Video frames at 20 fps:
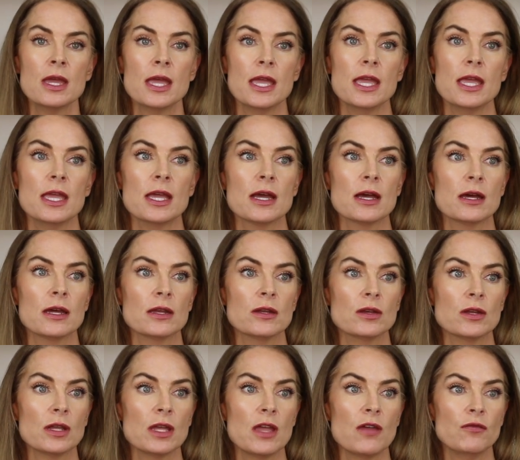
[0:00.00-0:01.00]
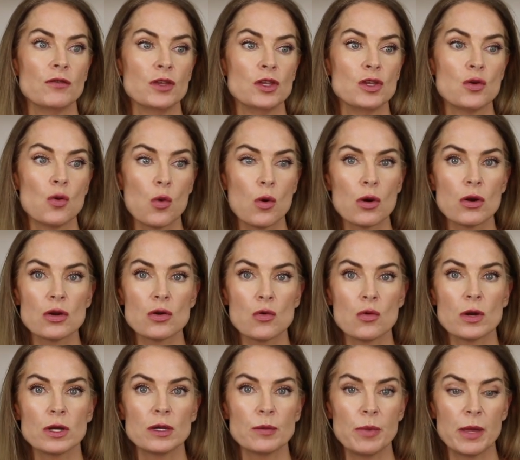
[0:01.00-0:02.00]
And if you're
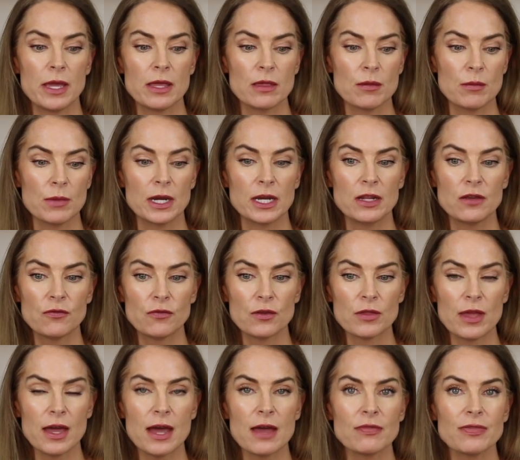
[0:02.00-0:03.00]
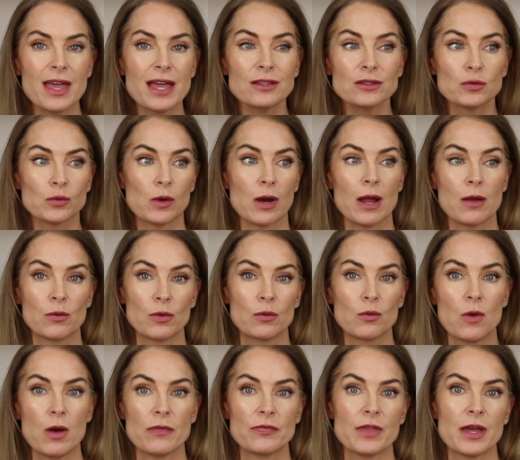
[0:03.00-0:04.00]
going to pay the money for that, that's where I would
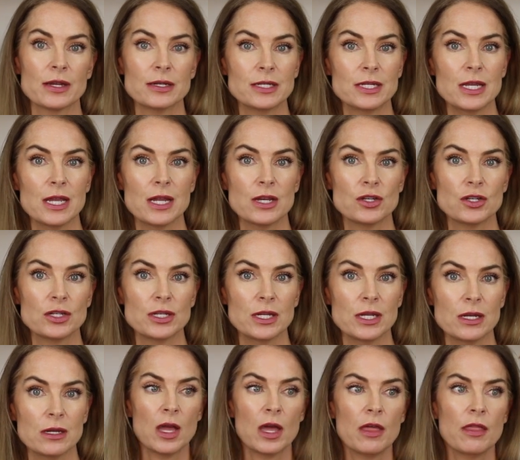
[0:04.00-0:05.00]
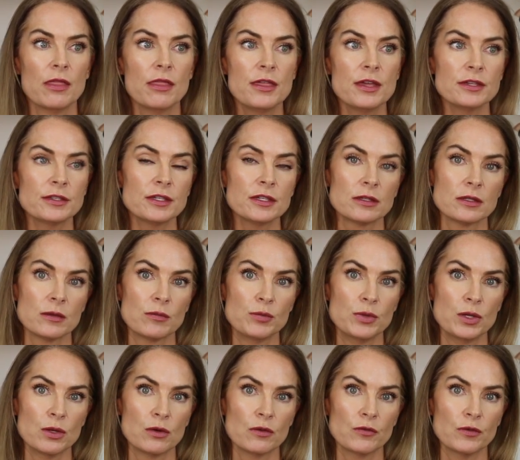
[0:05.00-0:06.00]
want that THD. This is a
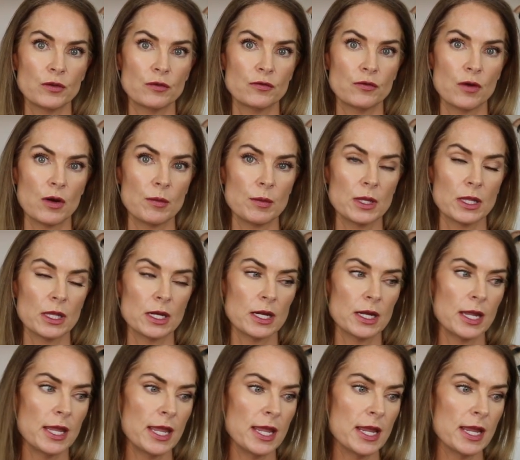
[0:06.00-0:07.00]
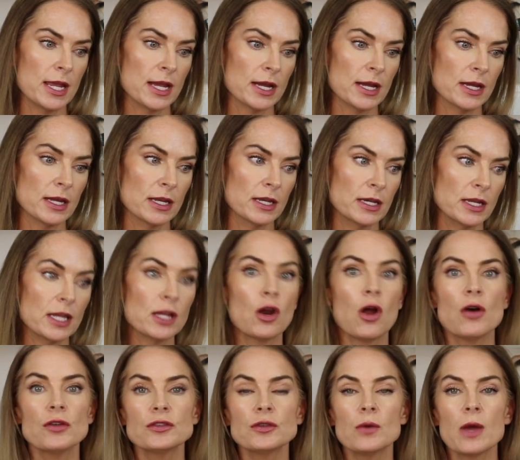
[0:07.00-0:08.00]
beautiful formula, and it
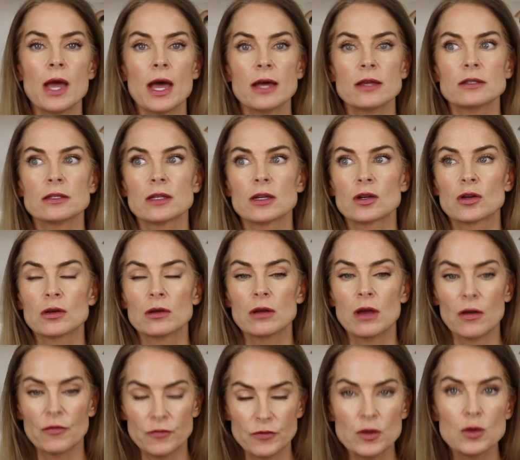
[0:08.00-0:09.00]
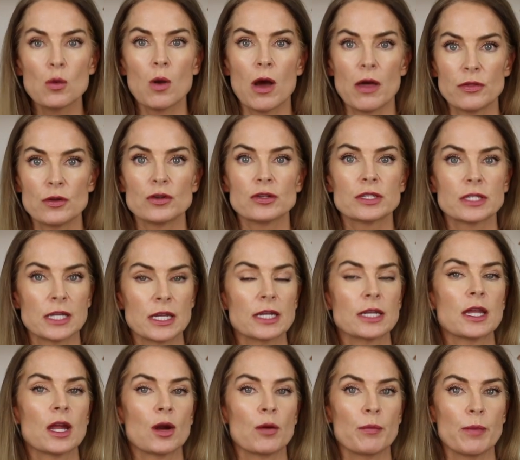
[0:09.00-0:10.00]
also has a few other
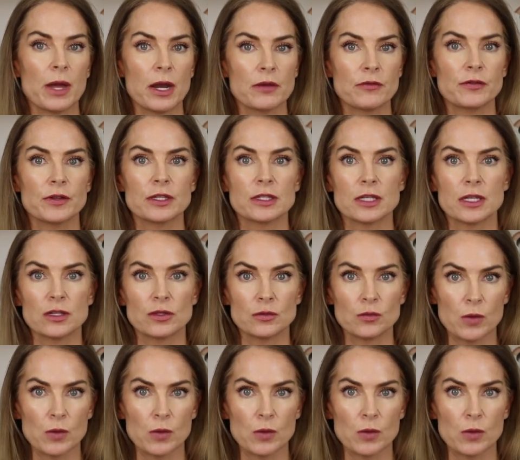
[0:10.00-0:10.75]
skincare benefits as